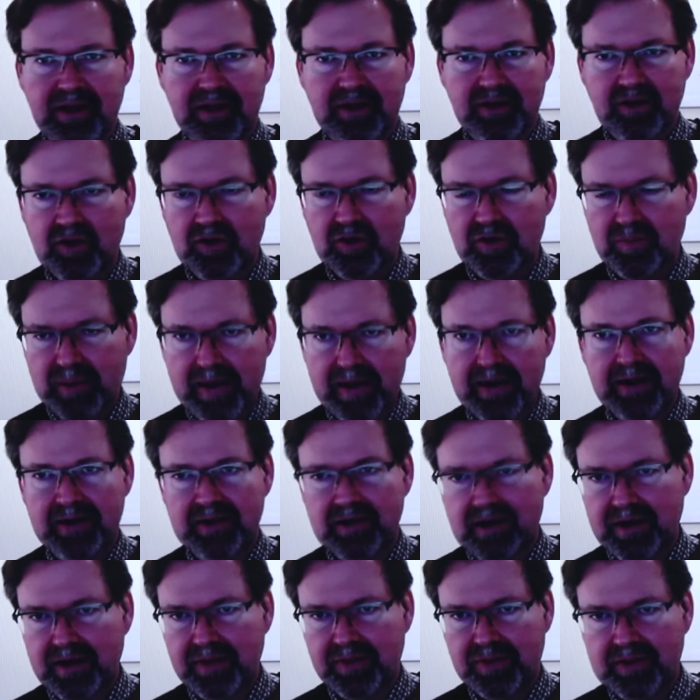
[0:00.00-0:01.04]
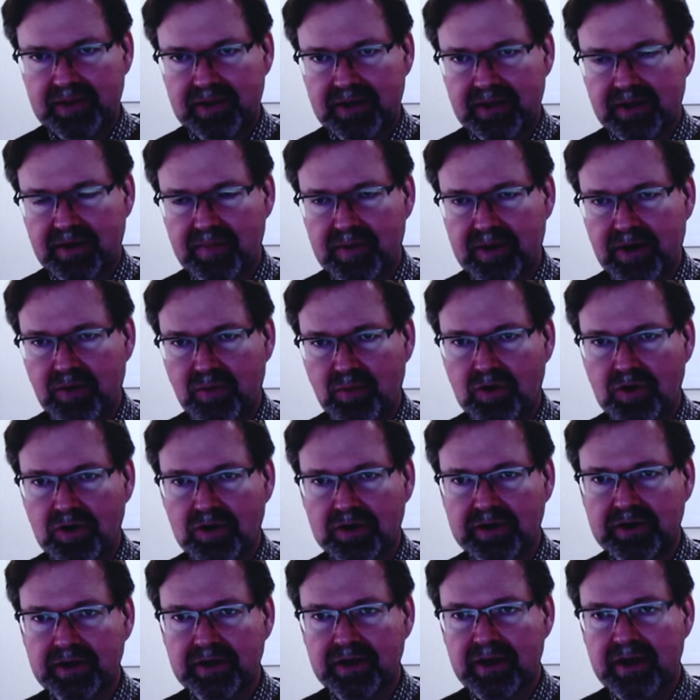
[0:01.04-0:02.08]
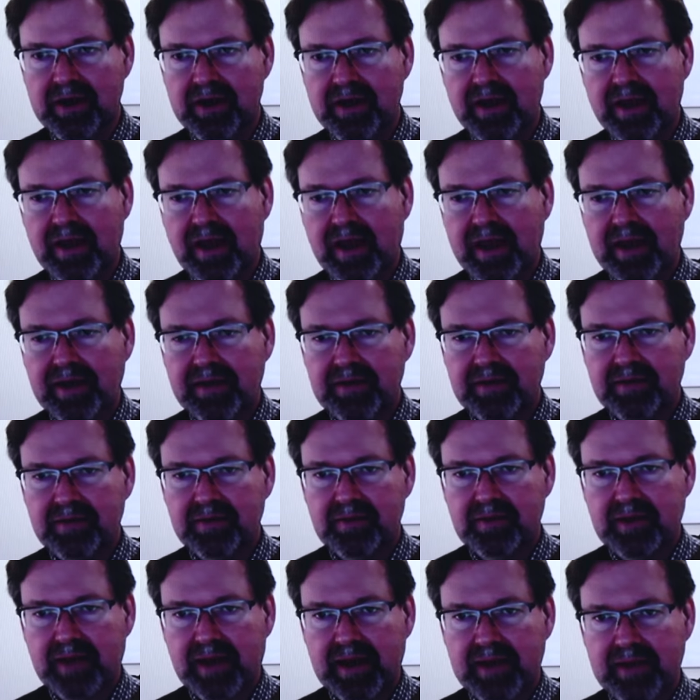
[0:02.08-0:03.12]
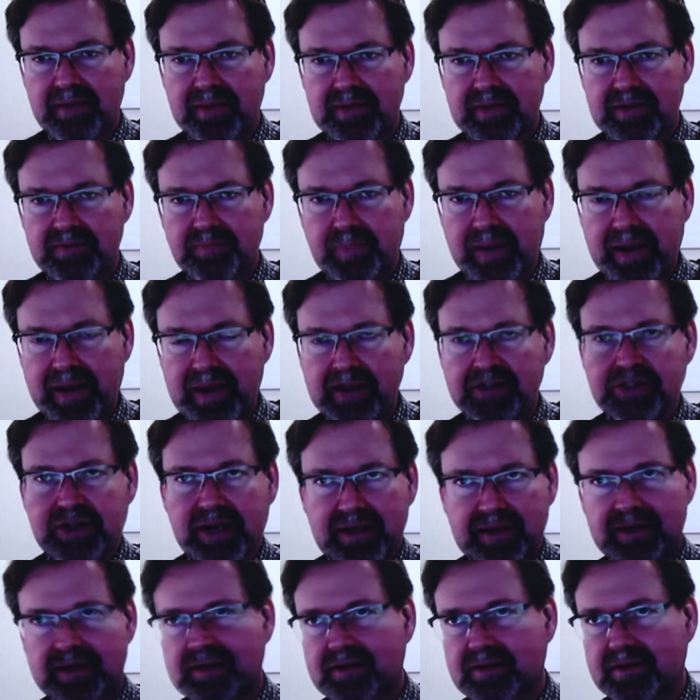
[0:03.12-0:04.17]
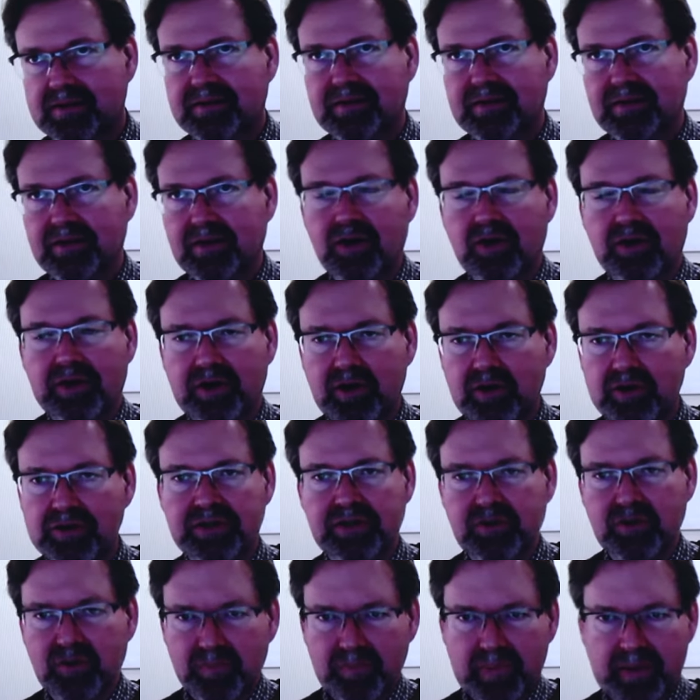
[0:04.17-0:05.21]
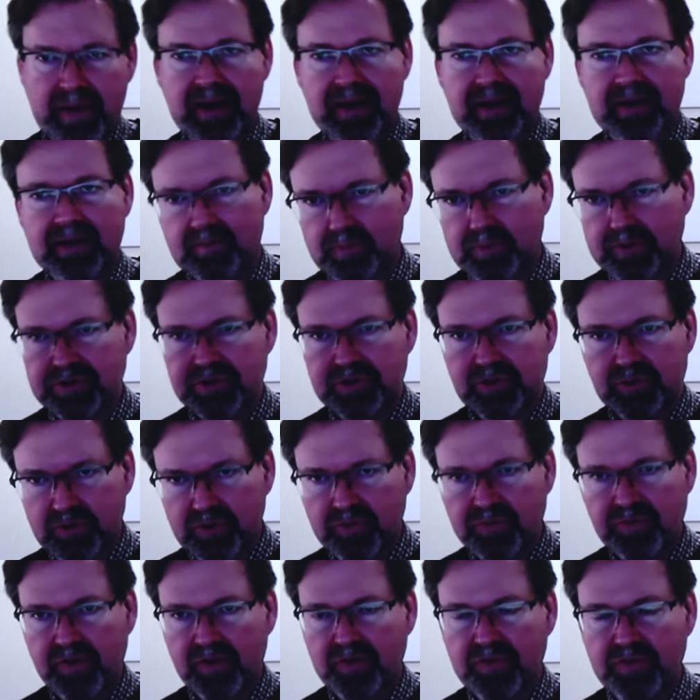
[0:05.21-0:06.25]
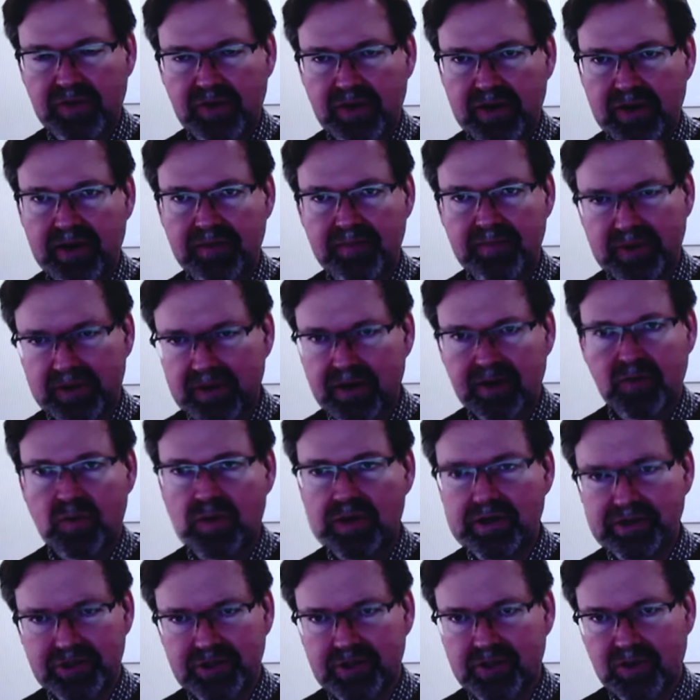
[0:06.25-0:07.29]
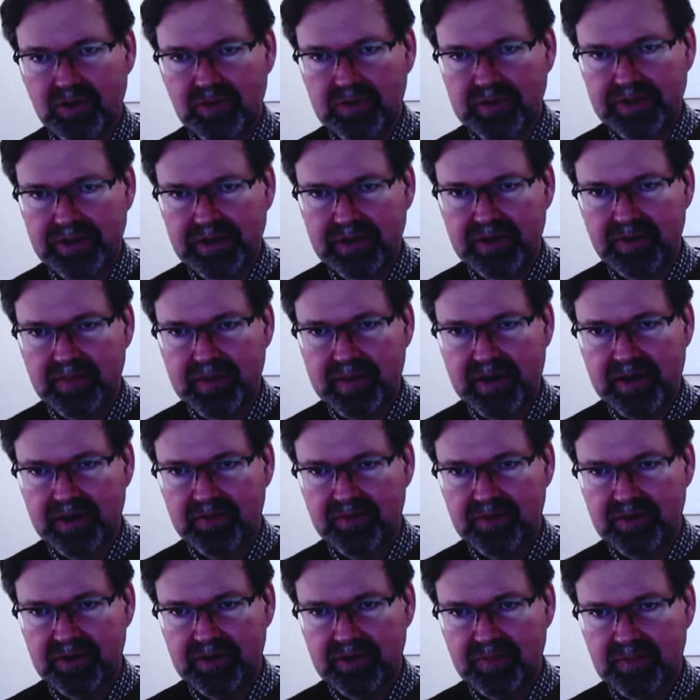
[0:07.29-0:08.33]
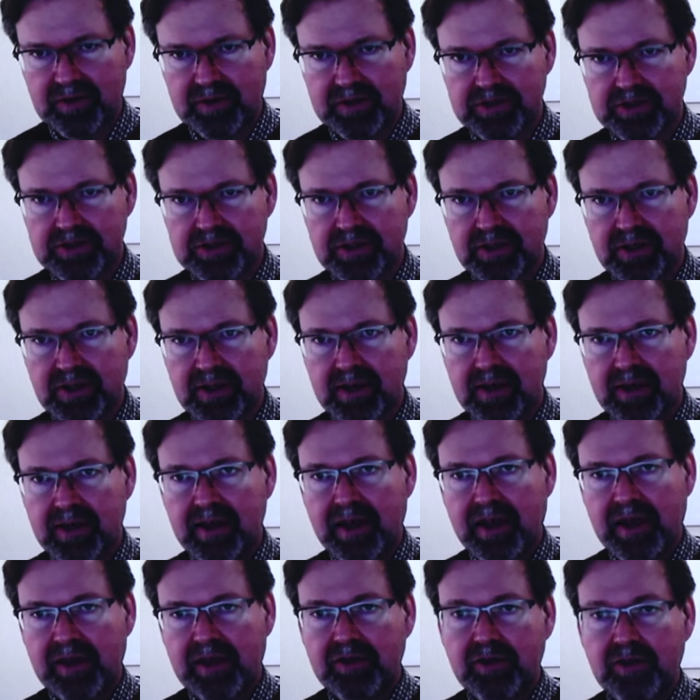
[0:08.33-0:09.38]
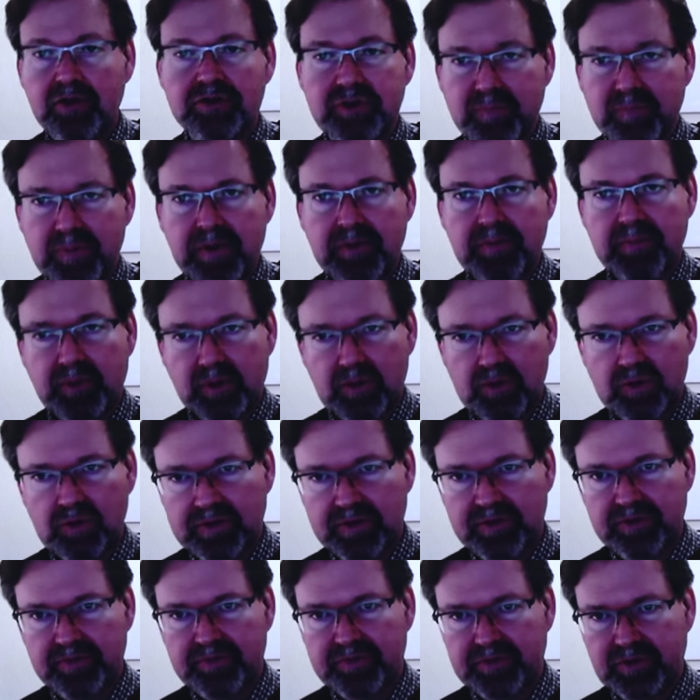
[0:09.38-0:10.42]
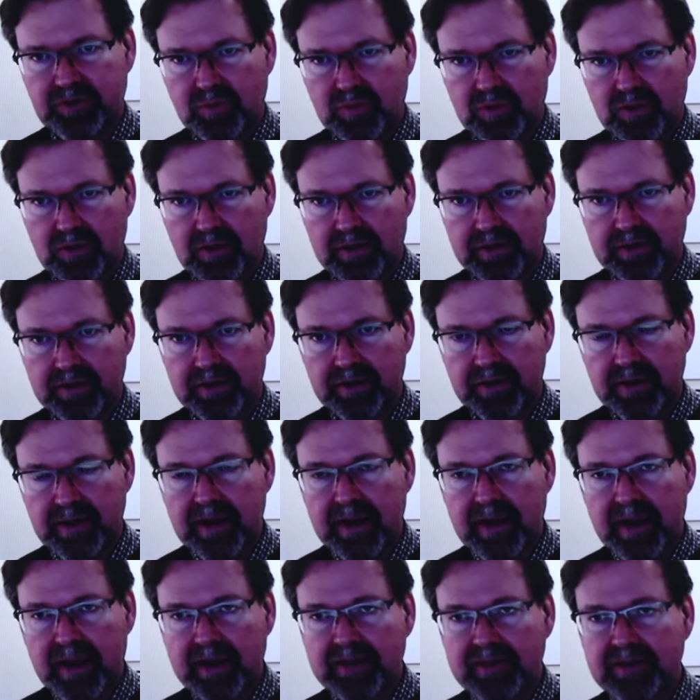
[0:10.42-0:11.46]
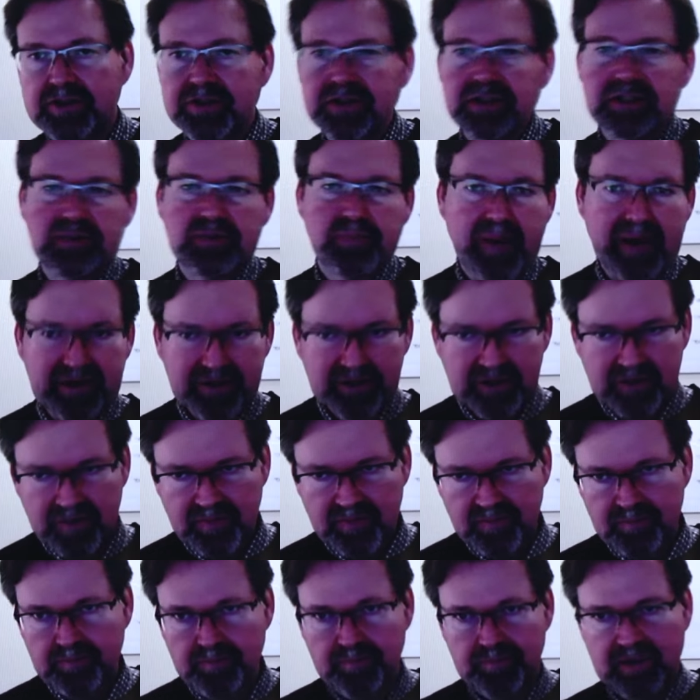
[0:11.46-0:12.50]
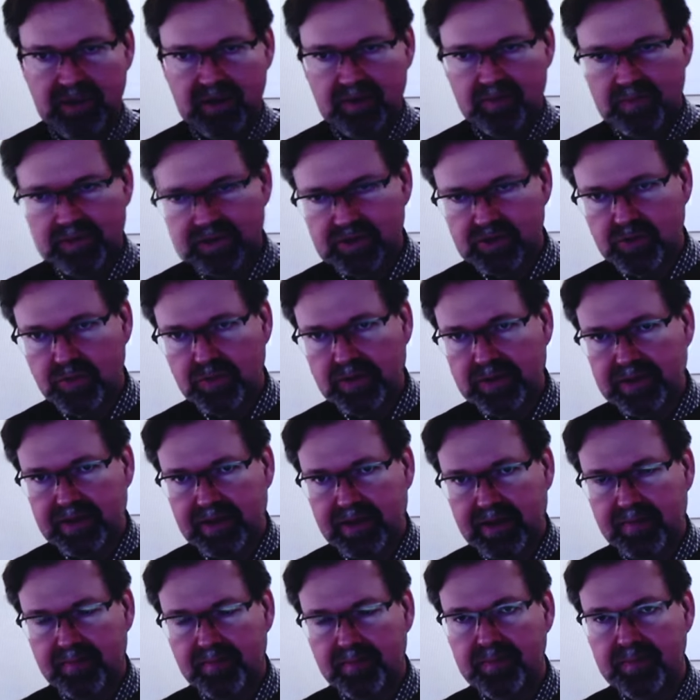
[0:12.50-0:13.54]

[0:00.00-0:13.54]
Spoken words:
go to bed at night thinking about work. And the paycheck, it goes into a bank and puts a roof over your head, but otherwise you don't really think about it very much. And those are people who live to work. And there's a spectrum in between them.